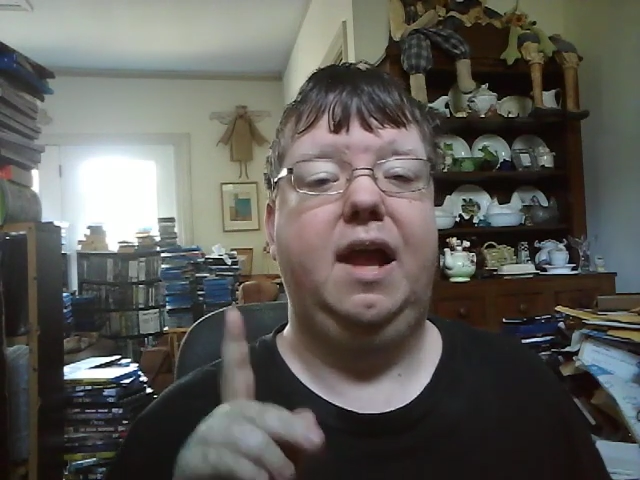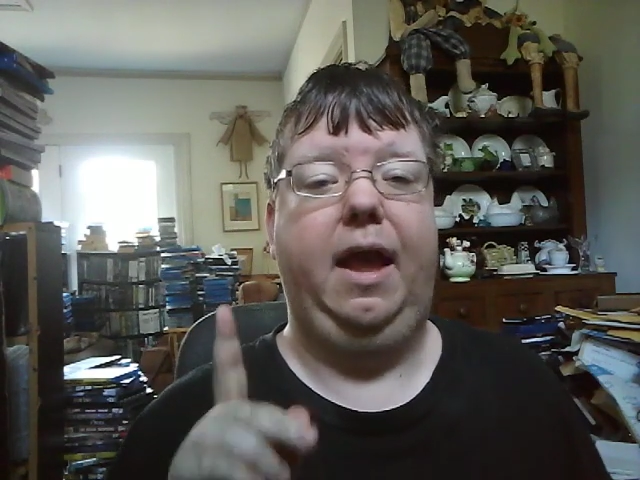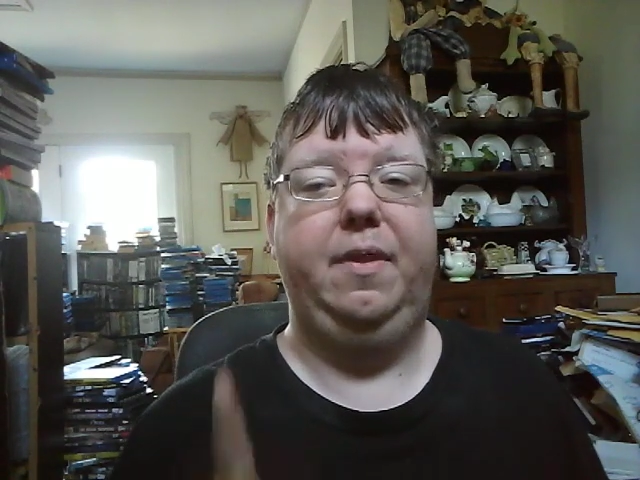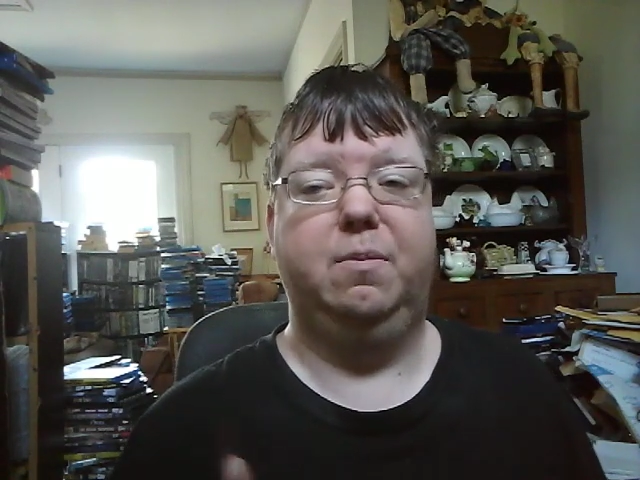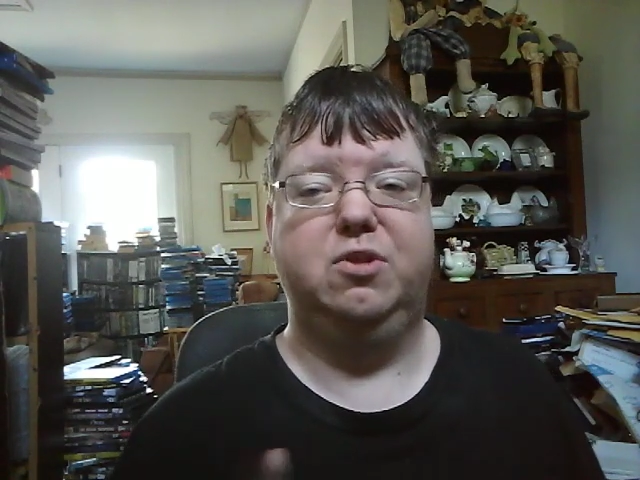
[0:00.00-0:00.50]

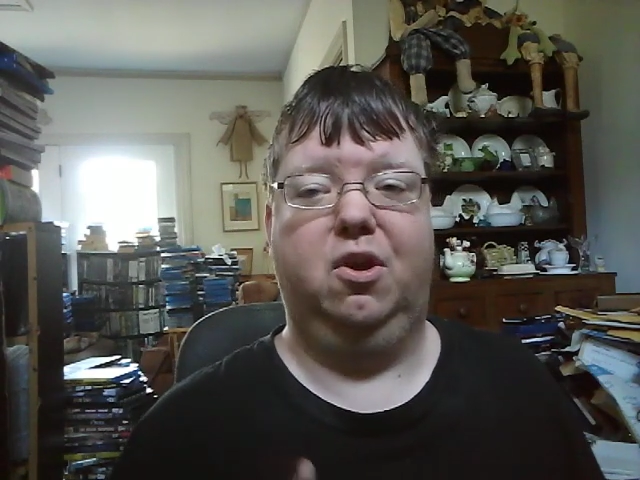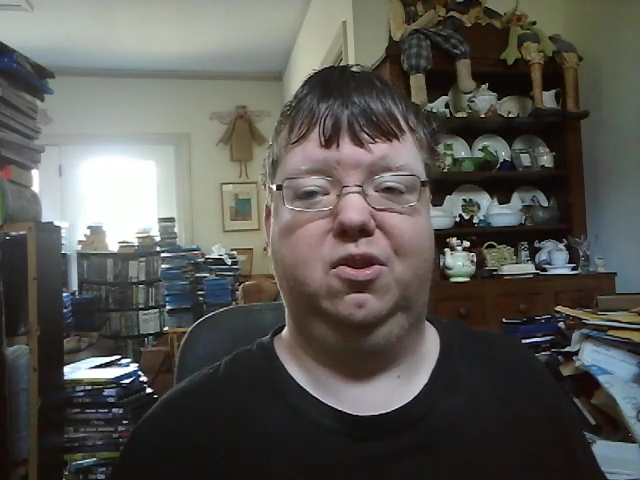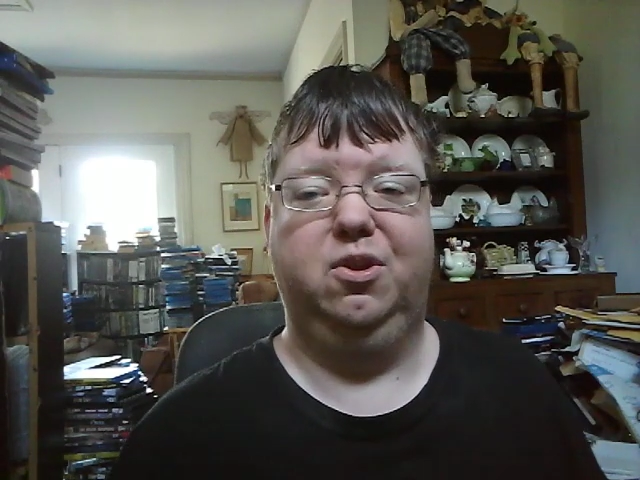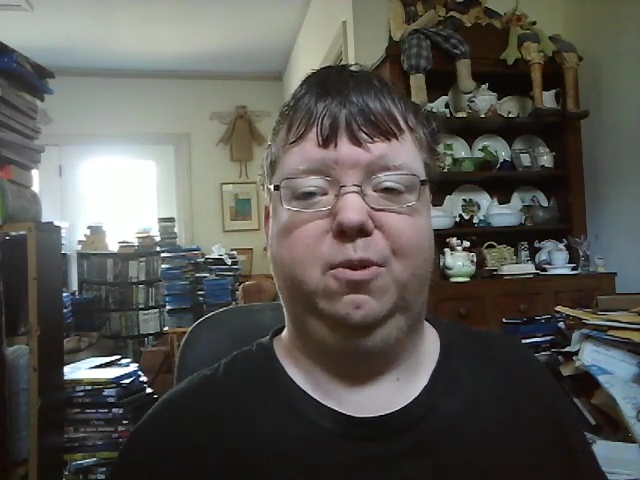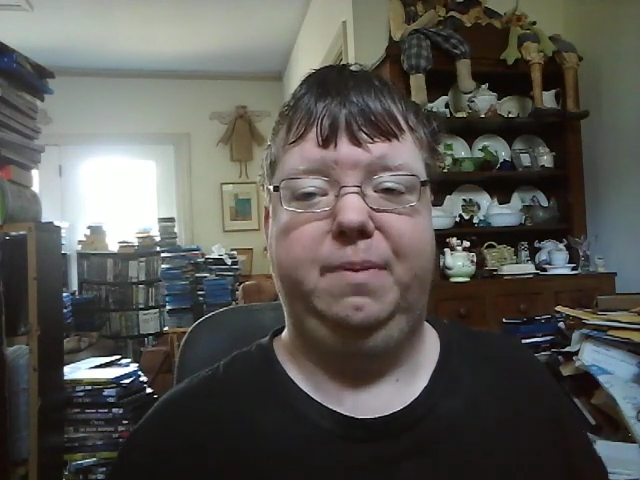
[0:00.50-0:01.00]
And then we'll talk a
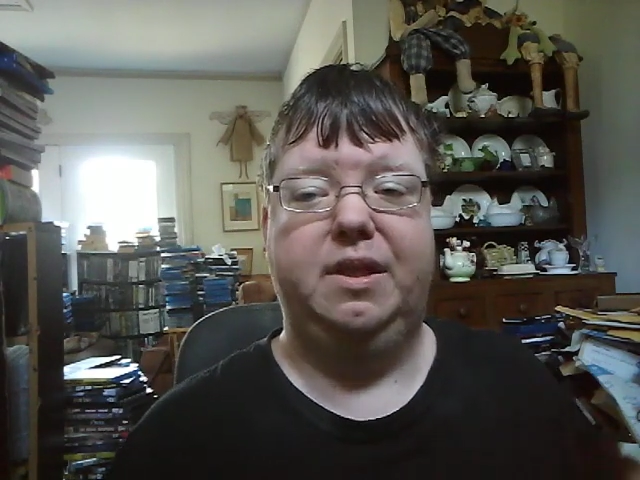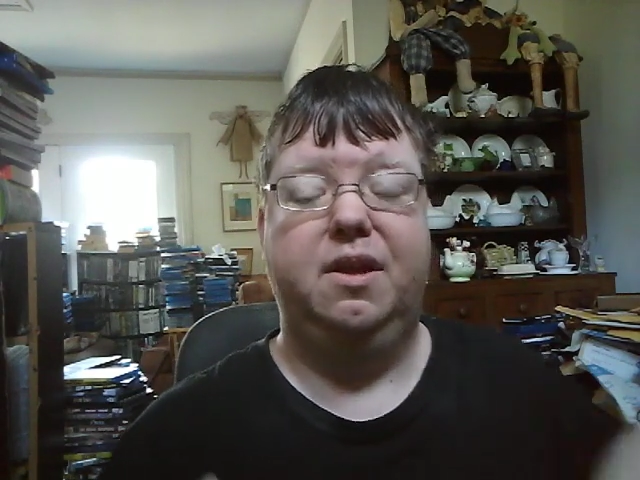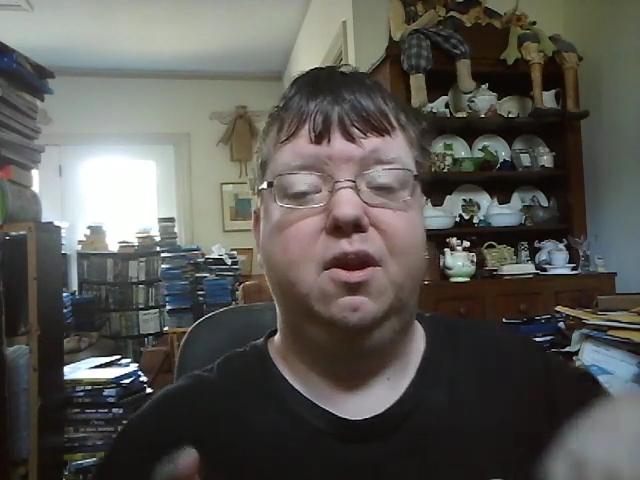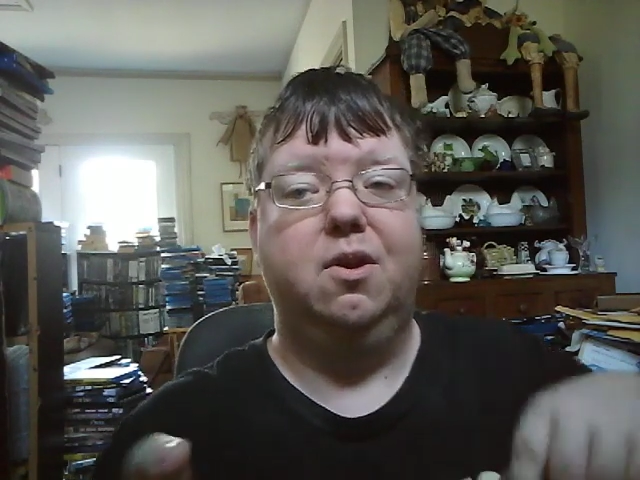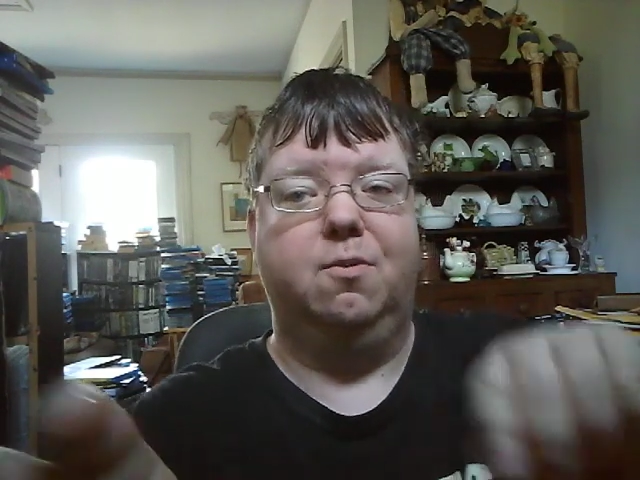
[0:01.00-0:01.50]
little bit
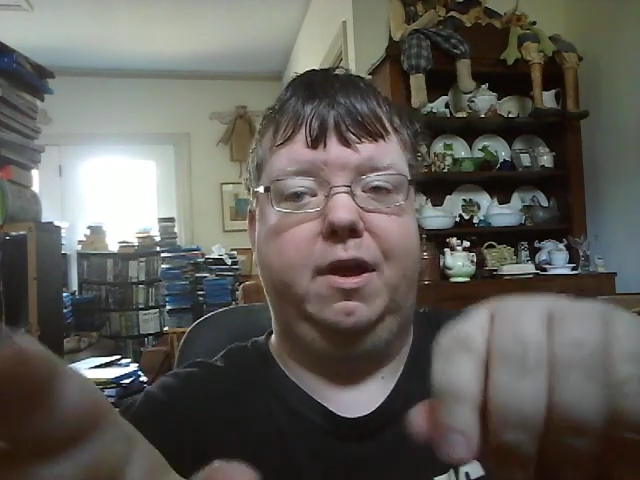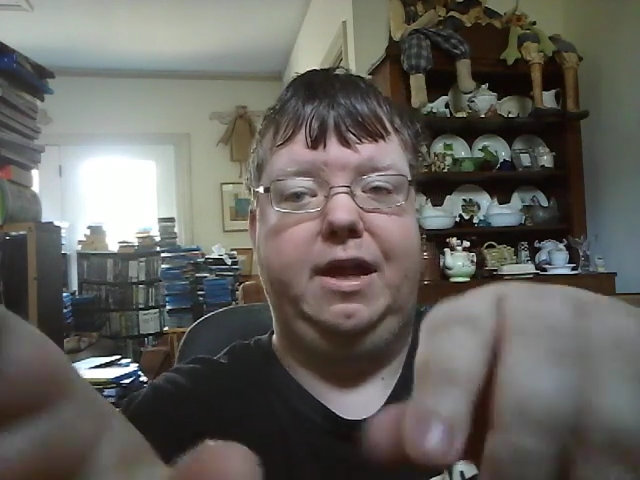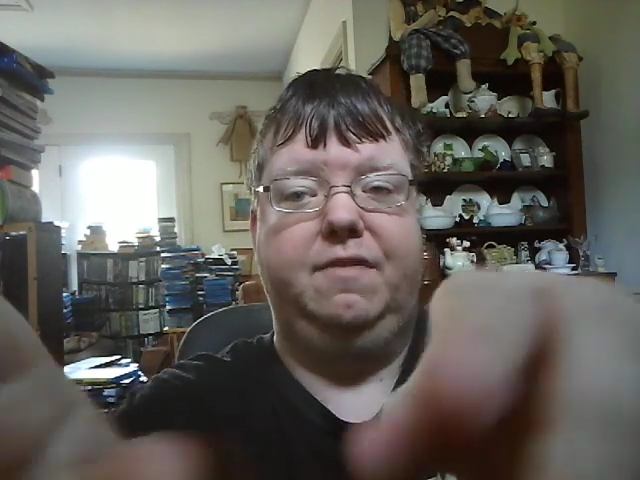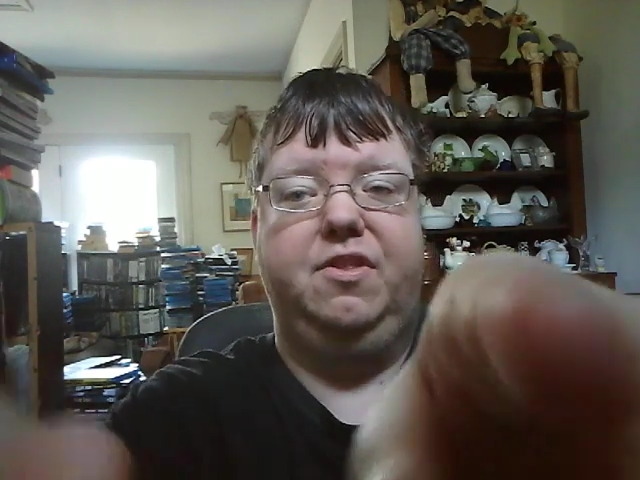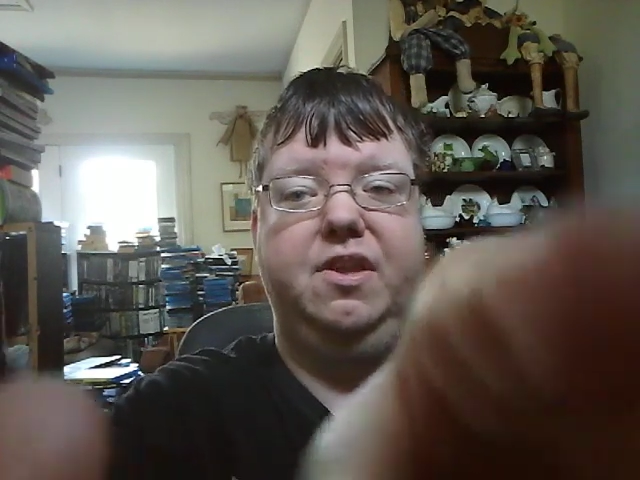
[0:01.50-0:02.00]
right
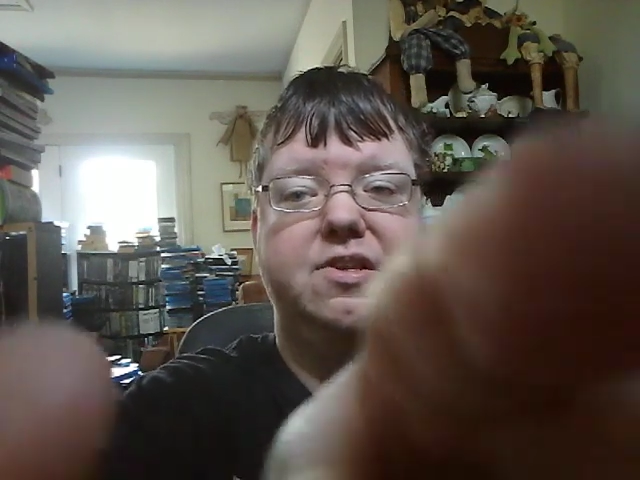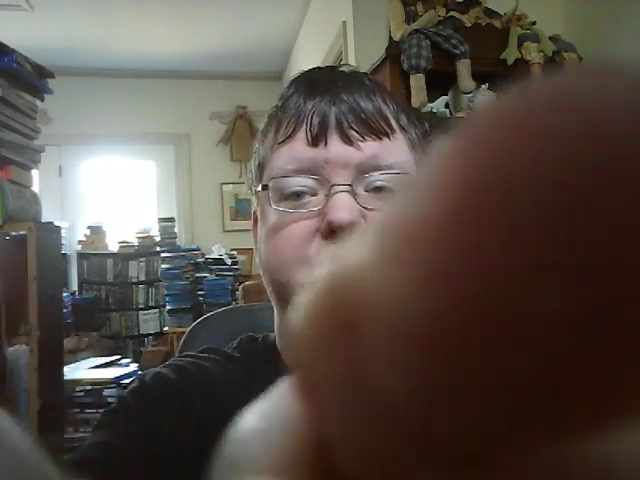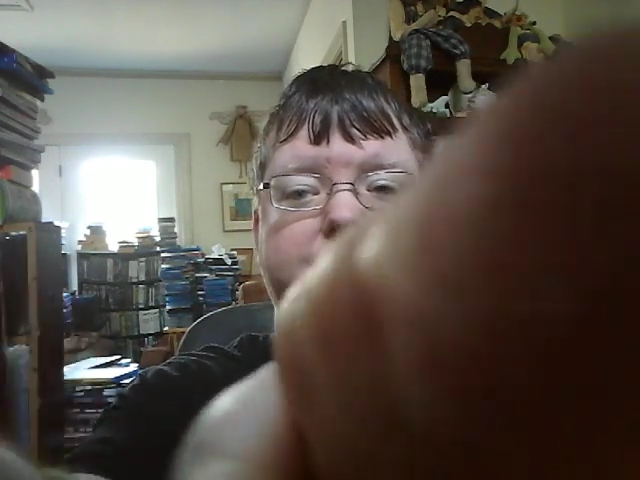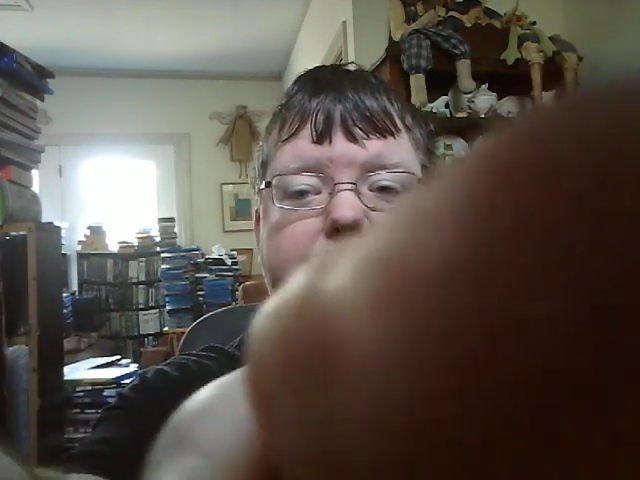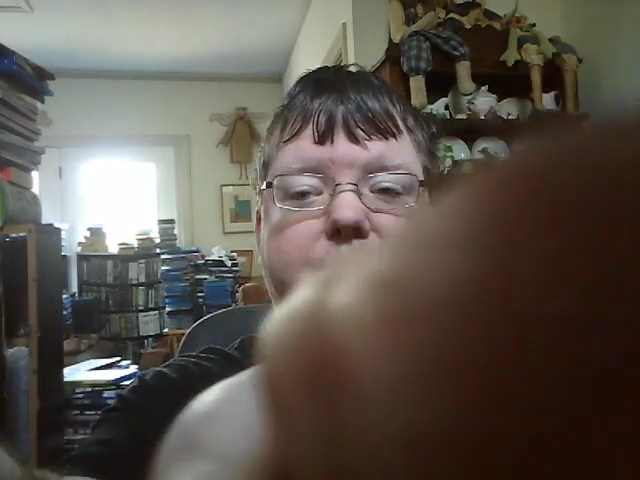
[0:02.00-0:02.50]
after
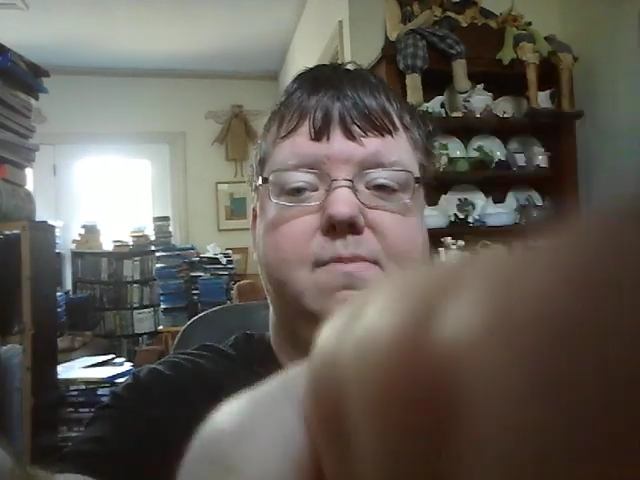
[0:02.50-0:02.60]
this.